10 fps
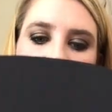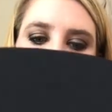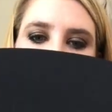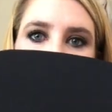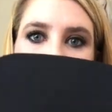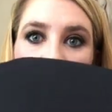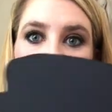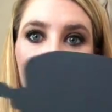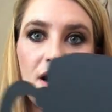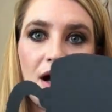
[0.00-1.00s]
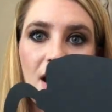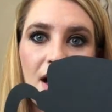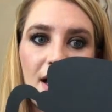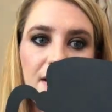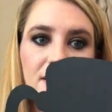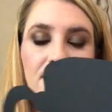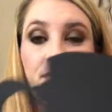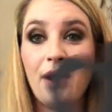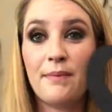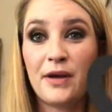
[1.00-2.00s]
So I
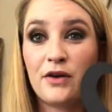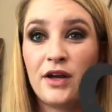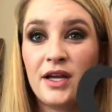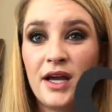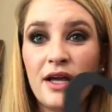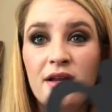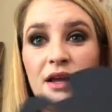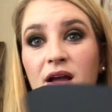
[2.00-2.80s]
grabbed my Cricut,